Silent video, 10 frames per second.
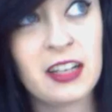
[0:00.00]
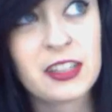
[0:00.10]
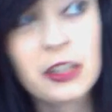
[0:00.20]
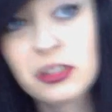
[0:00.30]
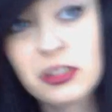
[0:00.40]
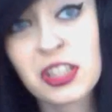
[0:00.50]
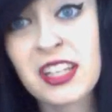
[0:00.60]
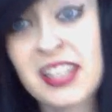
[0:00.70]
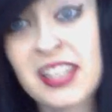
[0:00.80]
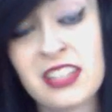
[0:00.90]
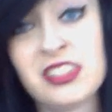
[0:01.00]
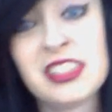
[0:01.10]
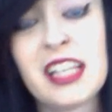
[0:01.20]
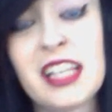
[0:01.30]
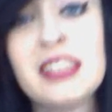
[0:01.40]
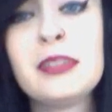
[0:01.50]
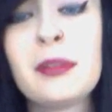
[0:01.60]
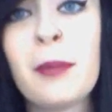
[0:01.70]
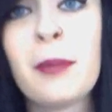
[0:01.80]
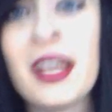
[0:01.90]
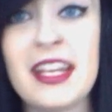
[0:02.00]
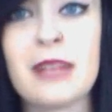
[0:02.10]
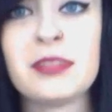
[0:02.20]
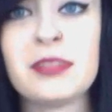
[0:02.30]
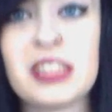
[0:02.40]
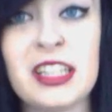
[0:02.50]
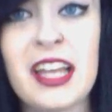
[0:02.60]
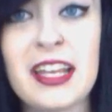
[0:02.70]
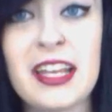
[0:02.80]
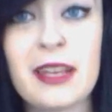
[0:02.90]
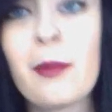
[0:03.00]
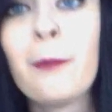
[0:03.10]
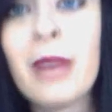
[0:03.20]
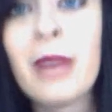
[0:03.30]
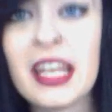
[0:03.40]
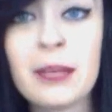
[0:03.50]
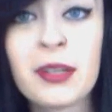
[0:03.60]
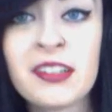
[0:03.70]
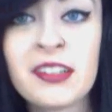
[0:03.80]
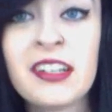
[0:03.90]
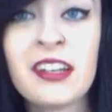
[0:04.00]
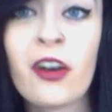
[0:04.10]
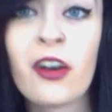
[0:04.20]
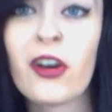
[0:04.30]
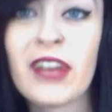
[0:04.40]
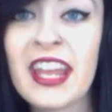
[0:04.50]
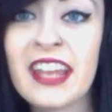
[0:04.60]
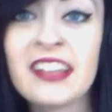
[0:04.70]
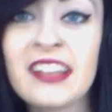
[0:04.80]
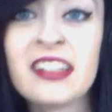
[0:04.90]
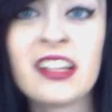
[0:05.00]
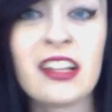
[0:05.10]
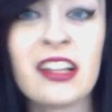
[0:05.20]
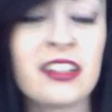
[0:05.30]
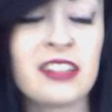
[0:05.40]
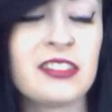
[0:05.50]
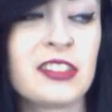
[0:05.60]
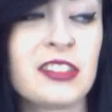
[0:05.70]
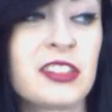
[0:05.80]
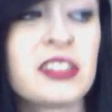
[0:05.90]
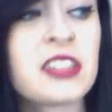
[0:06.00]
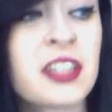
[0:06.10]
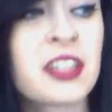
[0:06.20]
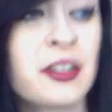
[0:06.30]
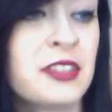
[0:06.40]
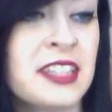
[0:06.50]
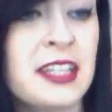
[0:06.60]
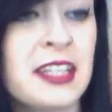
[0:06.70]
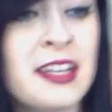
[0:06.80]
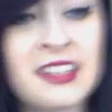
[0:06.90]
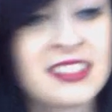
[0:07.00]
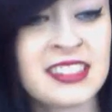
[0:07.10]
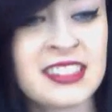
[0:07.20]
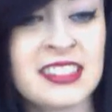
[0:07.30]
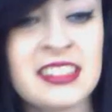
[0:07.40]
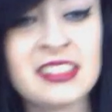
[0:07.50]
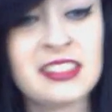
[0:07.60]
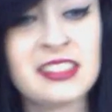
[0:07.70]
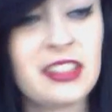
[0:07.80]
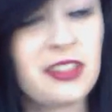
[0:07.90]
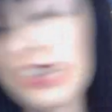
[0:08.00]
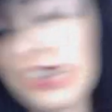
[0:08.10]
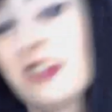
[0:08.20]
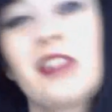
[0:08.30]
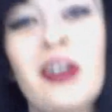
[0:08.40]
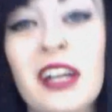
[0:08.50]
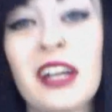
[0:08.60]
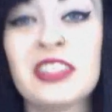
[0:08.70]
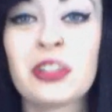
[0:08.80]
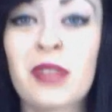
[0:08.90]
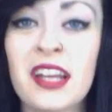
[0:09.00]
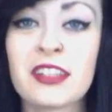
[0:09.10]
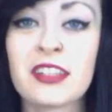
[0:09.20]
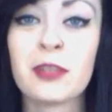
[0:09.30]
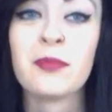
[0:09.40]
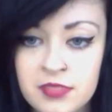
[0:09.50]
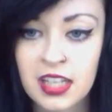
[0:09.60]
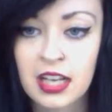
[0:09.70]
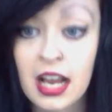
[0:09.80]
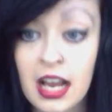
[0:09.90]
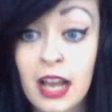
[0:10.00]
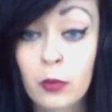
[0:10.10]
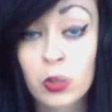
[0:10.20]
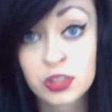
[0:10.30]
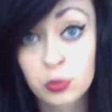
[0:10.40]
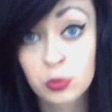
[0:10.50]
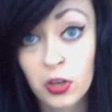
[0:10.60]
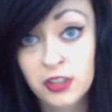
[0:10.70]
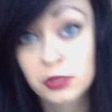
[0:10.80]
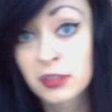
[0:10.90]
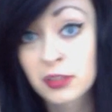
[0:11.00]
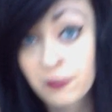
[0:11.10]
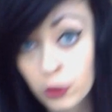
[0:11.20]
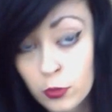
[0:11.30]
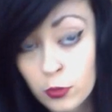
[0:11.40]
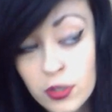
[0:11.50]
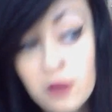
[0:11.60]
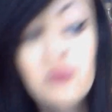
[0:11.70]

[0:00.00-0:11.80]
I usually cannot stand pet names like babe, honey, oh cutie. No, I don't know, I just don't like them. I once worked with food.